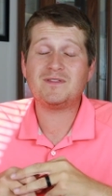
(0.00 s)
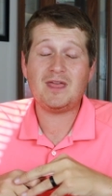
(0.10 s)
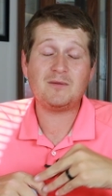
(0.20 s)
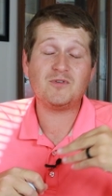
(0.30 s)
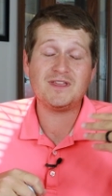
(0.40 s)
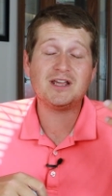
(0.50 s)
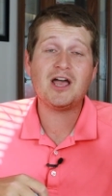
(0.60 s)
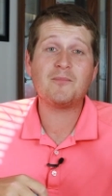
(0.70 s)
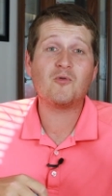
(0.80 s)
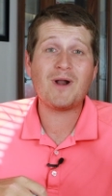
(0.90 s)
and within a
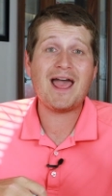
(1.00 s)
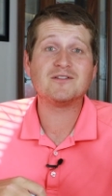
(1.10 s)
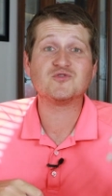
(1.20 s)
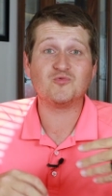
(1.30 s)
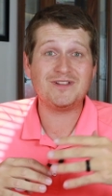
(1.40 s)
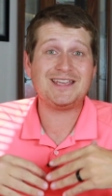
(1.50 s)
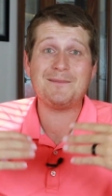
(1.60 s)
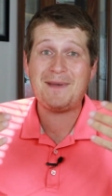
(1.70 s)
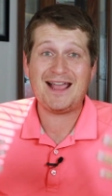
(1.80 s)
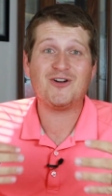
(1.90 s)
couple rounds, really
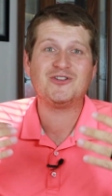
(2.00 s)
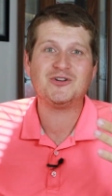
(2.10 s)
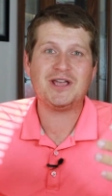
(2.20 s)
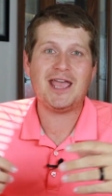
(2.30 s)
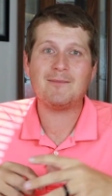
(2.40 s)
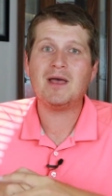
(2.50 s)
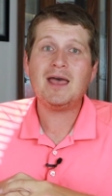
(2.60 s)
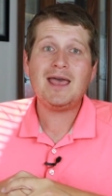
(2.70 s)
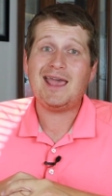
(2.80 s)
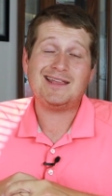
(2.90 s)
get back on your game,
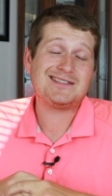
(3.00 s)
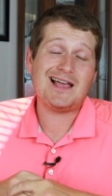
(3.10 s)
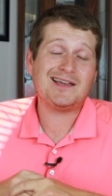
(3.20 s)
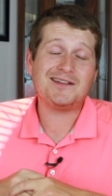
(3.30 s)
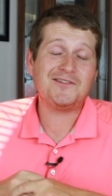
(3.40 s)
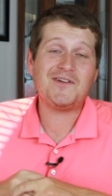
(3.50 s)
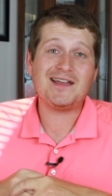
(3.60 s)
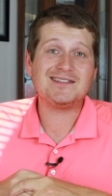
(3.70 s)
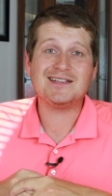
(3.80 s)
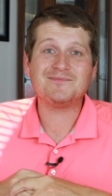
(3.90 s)
and it's not going to
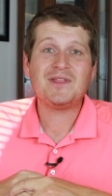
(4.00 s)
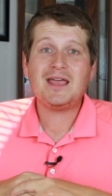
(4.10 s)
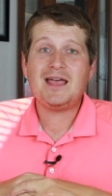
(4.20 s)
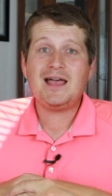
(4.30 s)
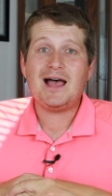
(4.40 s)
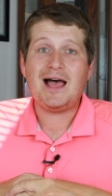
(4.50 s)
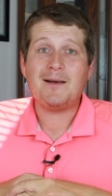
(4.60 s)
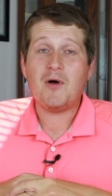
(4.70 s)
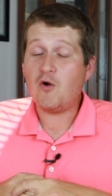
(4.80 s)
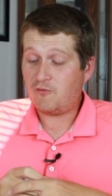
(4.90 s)
affect it.
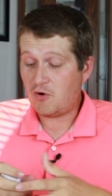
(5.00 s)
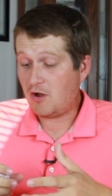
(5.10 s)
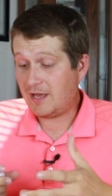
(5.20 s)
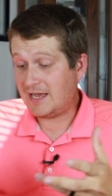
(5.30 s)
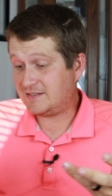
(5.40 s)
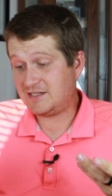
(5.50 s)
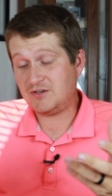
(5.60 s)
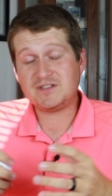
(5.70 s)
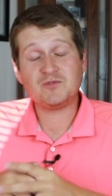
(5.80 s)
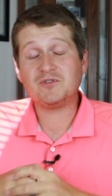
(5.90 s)
Um, overall, guys,
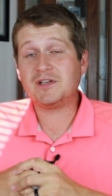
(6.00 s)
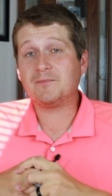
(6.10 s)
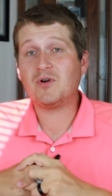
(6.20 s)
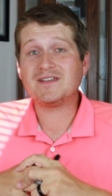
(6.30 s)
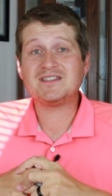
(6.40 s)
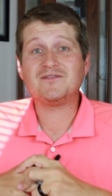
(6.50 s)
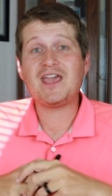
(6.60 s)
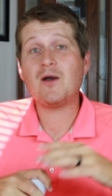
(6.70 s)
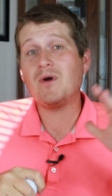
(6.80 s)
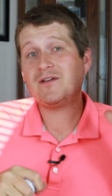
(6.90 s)
seriously, really impressive.
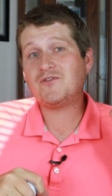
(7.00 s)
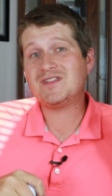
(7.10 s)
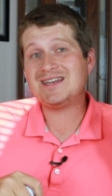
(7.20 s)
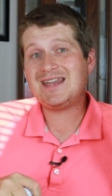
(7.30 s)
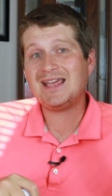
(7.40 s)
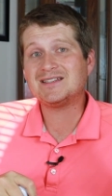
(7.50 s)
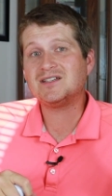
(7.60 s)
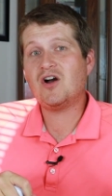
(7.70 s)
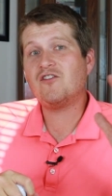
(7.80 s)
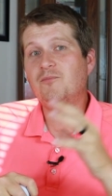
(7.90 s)
Can't wait for the
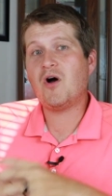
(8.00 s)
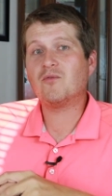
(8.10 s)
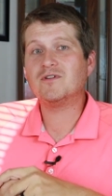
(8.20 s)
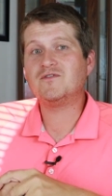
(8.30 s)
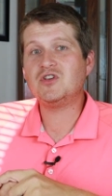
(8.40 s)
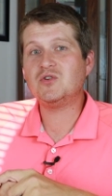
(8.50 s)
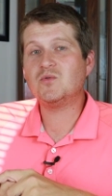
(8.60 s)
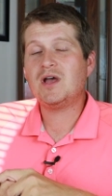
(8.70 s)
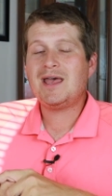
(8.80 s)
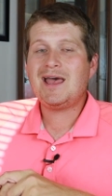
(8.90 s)
next golf ball review.